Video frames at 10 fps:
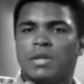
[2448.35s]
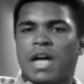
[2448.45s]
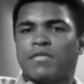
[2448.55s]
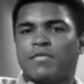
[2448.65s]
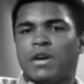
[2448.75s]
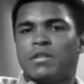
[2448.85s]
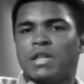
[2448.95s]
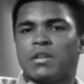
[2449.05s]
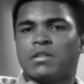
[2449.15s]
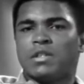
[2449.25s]
But I
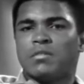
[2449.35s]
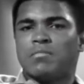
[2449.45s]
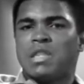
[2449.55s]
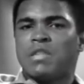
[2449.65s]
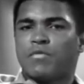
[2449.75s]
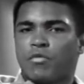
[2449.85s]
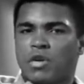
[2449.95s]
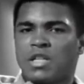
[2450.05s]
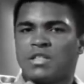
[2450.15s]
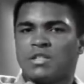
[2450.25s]
found out that many
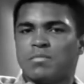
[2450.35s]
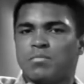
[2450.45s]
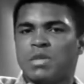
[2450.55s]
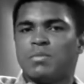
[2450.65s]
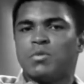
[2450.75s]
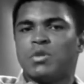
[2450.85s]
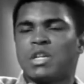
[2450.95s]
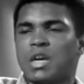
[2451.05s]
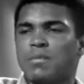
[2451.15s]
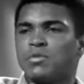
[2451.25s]
friends and people,
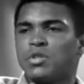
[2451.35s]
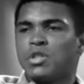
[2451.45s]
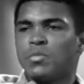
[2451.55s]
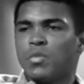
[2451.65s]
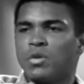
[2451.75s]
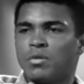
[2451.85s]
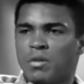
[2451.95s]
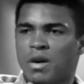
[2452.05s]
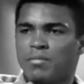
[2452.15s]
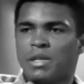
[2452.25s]
they come to you wanting to
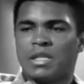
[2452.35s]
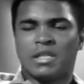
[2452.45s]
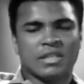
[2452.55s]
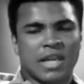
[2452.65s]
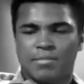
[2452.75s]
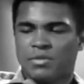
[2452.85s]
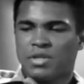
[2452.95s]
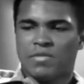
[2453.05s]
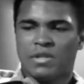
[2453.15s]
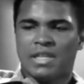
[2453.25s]
borrow money. This
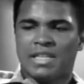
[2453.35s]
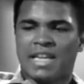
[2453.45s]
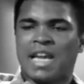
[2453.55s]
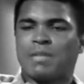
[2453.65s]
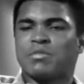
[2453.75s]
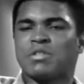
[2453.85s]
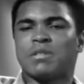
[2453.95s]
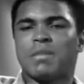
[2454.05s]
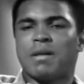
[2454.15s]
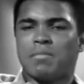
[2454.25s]
happens every day.
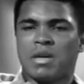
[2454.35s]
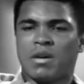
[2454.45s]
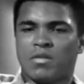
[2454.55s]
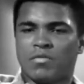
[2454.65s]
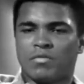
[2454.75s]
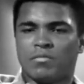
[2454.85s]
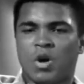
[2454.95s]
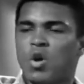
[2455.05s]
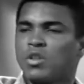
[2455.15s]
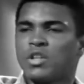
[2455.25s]
90% of my mail from
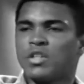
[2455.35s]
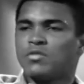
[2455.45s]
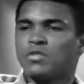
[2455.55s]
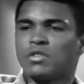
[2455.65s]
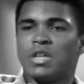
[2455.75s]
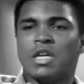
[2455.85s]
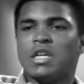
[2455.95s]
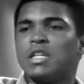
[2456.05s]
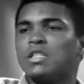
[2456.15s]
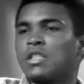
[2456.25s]
all countries
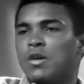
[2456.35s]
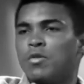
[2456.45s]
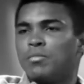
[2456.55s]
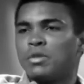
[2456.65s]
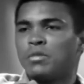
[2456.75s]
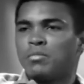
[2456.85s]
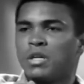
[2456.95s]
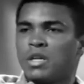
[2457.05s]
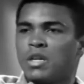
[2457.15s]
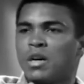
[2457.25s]
is loan me some
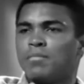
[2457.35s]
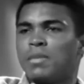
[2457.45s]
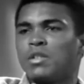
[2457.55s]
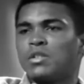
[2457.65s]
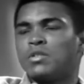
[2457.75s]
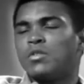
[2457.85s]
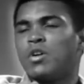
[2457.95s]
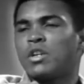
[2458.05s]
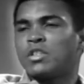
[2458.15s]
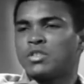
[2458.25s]
money, or my
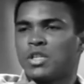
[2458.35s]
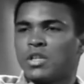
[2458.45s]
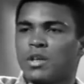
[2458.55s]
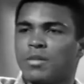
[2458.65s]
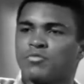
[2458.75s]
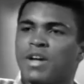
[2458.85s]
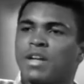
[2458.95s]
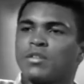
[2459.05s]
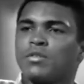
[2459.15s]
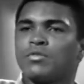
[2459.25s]
daughter's sick, I'm
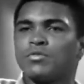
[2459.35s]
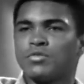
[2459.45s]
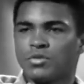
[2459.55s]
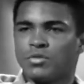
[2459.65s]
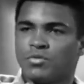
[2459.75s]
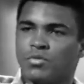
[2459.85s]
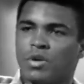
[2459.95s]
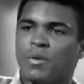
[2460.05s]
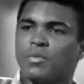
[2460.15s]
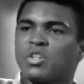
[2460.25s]
trying to go through
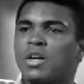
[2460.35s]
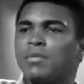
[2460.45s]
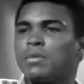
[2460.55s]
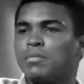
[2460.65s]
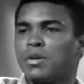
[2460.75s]
school, or I want to come to